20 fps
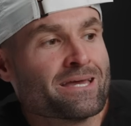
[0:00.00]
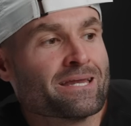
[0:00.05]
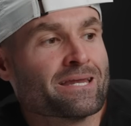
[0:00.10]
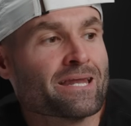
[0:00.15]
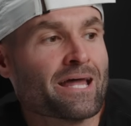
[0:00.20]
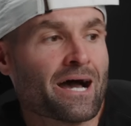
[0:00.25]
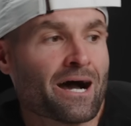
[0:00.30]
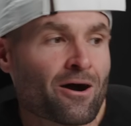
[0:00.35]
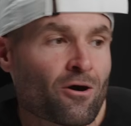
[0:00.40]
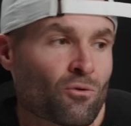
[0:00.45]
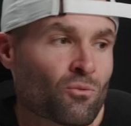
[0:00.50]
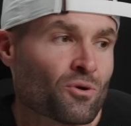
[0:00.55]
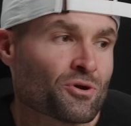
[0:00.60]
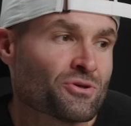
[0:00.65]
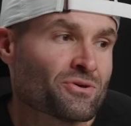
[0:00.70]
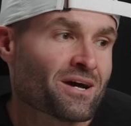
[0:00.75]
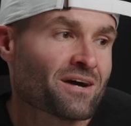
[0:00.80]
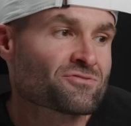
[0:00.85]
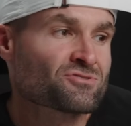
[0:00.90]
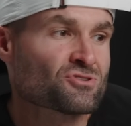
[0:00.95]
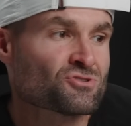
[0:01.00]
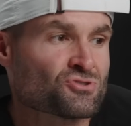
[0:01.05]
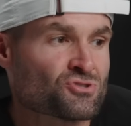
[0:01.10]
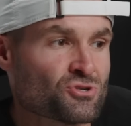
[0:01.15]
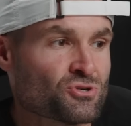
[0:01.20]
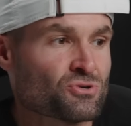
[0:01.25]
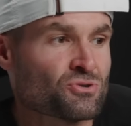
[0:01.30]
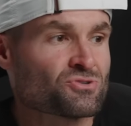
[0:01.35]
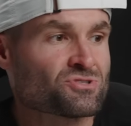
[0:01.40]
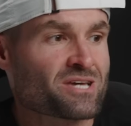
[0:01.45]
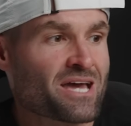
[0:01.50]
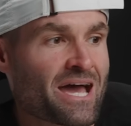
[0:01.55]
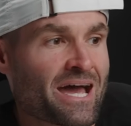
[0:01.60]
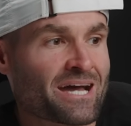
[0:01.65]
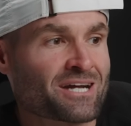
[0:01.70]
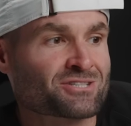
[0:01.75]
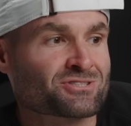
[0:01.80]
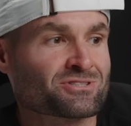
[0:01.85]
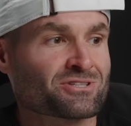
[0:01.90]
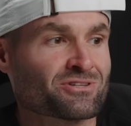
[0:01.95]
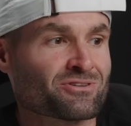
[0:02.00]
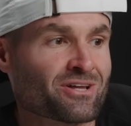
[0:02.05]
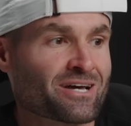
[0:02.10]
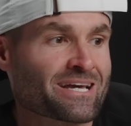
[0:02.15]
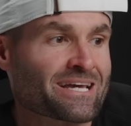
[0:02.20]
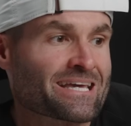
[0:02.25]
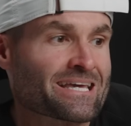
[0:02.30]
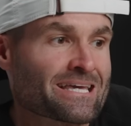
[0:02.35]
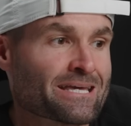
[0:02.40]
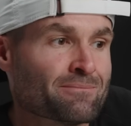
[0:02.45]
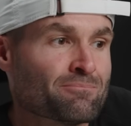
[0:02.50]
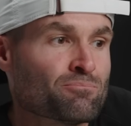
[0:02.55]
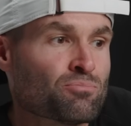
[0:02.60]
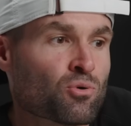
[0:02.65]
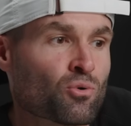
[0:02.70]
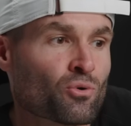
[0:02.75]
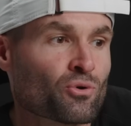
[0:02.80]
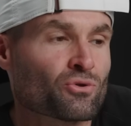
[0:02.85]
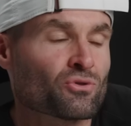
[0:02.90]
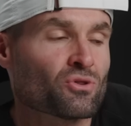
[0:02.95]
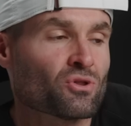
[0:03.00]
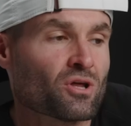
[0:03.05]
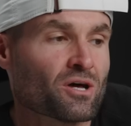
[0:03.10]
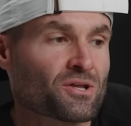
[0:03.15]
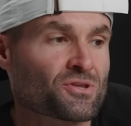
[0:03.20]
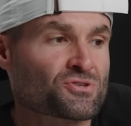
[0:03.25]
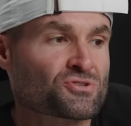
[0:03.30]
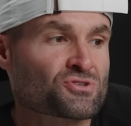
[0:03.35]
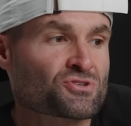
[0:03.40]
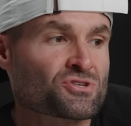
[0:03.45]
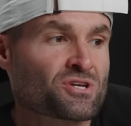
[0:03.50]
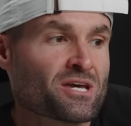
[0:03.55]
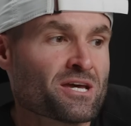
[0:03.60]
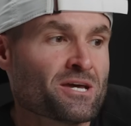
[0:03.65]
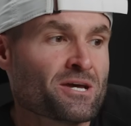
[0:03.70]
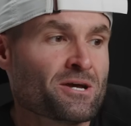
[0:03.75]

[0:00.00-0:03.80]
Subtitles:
Now, what you have to do to actually like import LUTs,